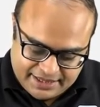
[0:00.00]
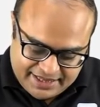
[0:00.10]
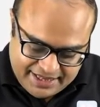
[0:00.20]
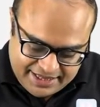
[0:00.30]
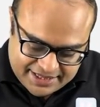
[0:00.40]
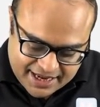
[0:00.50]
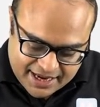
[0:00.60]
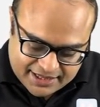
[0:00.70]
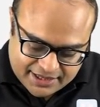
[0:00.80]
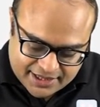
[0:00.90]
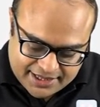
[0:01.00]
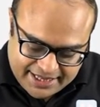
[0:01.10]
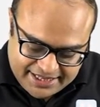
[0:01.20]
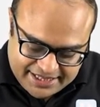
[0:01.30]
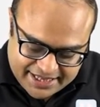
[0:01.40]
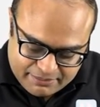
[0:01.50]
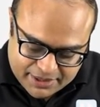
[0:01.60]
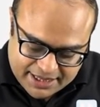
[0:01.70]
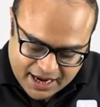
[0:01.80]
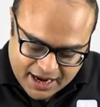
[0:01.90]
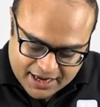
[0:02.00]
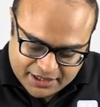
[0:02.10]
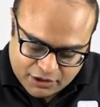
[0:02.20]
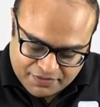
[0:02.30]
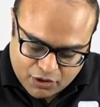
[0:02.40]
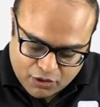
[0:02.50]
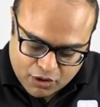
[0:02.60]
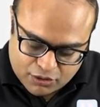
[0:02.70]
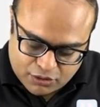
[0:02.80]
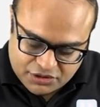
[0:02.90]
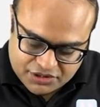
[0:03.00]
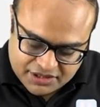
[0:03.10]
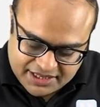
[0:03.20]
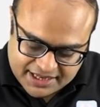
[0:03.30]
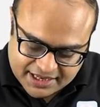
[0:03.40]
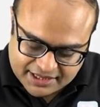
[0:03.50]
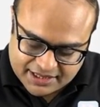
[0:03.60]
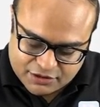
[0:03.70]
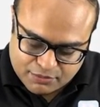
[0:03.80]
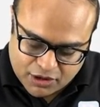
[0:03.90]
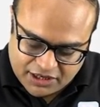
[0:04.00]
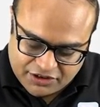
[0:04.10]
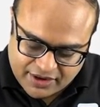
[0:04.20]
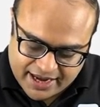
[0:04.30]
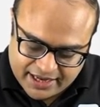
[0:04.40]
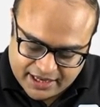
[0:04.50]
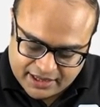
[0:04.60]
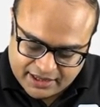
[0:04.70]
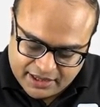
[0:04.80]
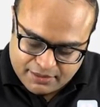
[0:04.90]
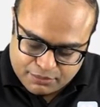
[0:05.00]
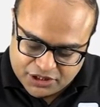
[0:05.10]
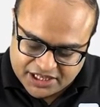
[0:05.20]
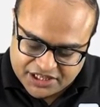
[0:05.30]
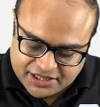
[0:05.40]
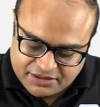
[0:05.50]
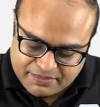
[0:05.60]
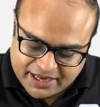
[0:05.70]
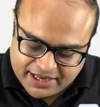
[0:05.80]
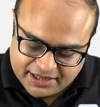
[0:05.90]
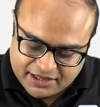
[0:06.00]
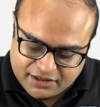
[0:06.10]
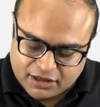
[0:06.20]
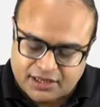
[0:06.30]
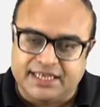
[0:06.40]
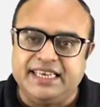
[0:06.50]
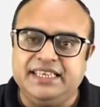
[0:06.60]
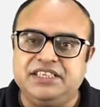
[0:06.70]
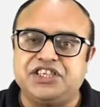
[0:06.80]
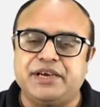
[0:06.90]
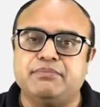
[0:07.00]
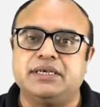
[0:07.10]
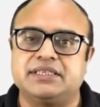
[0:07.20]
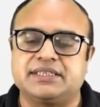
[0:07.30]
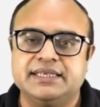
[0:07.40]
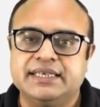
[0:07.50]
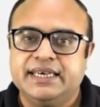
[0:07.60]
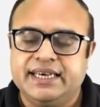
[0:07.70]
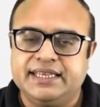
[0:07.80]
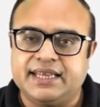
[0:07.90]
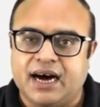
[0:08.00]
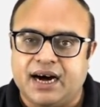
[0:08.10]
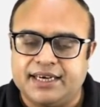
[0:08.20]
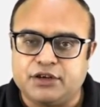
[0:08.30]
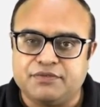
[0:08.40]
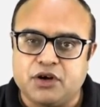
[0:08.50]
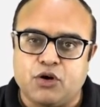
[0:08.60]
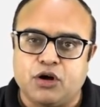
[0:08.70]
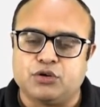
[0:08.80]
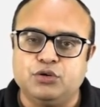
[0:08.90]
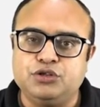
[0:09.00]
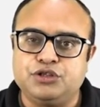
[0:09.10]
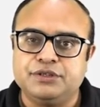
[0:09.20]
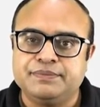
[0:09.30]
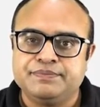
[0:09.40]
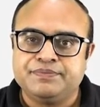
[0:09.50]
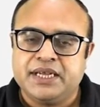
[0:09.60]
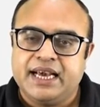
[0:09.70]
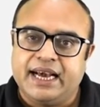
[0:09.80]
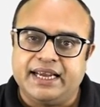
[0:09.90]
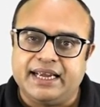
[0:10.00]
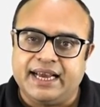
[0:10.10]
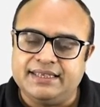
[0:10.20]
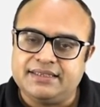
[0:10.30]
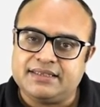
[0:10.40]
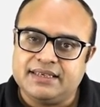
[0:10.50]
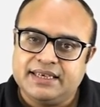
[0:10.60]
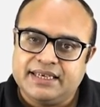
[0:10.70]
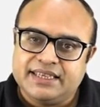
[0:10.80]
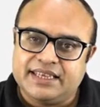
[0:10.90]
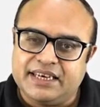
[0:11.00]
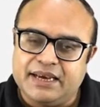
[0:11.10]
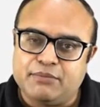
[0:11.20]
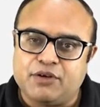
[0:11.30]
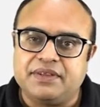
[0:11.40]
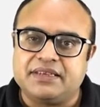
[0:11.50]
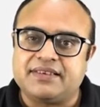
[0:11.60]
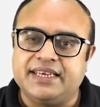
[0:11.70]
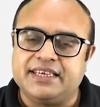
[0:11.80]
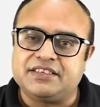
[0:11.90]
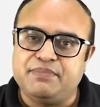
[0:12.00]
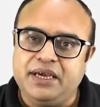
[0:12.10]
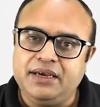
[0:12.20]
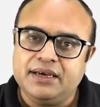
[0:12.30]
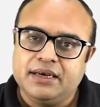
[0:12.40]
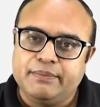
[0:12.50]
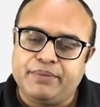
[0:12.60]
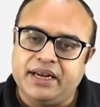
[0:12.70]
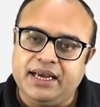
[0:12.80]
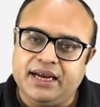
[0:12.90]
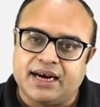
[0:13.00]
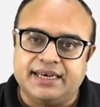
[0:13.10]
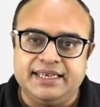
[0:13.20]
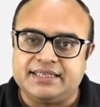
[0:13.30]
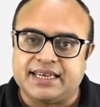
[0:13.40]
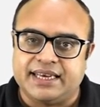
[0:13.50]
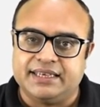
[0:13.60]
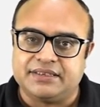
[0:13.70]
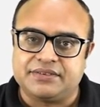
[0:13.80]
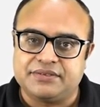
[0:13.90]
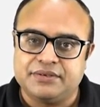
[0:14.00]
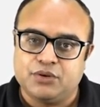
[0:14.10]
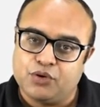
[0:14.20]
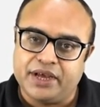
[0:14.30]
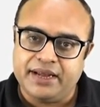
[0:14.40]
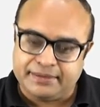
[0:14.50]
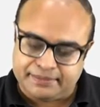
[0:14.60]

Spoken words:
These are 13 chambered heart of the cockroach. These are the small triangular projections making the 13 chambers in the heart of the cockroach, and hence the name of the sinus being pericardial sinus. Okay.